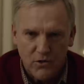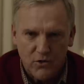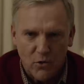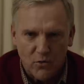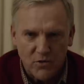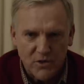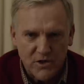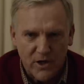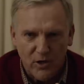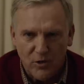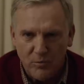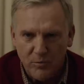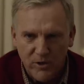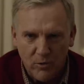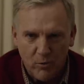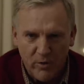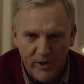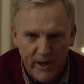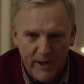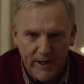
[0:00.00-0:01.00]
Don't tell
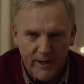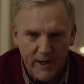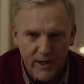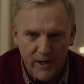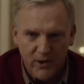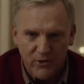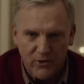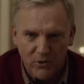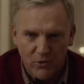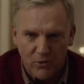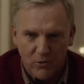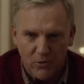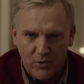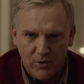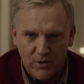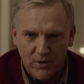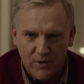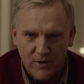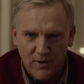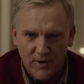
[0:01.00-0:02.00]
me what I got to do.
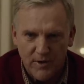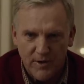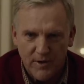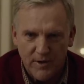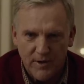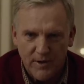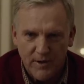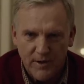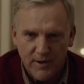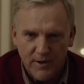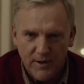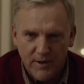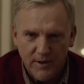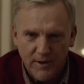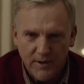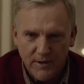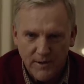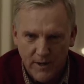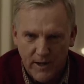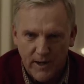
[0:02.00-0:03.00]

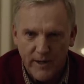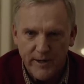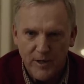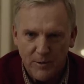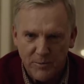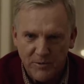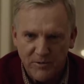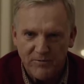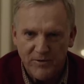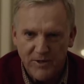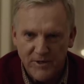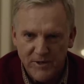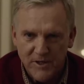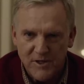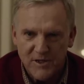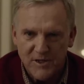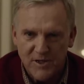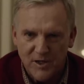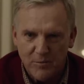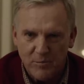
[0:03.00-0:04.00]
Yeah, I helped defend
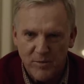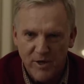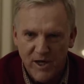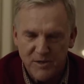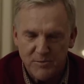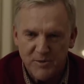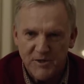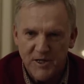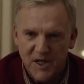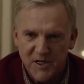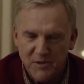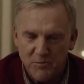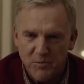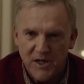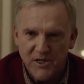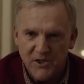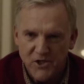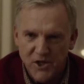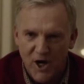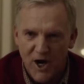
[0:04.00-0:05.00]
these scumbags, but that's
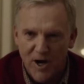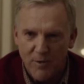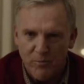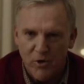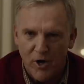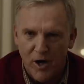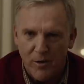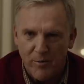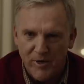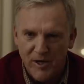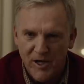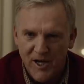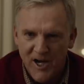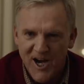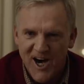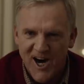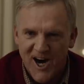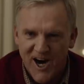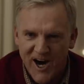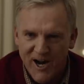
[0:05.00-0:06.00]
my job, Robby.
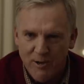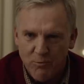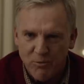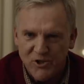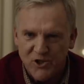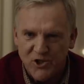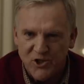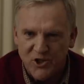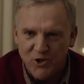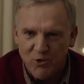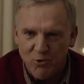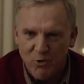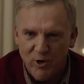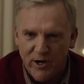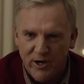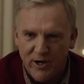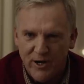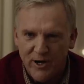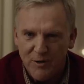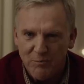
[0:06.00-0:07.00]
I was
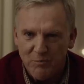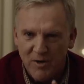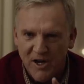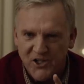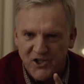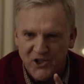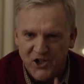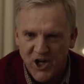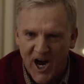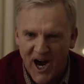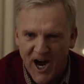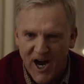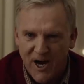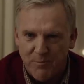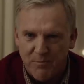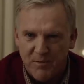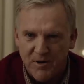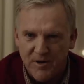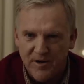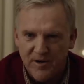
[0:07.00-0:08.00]
doing my
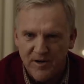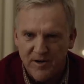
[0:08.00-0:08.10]
job.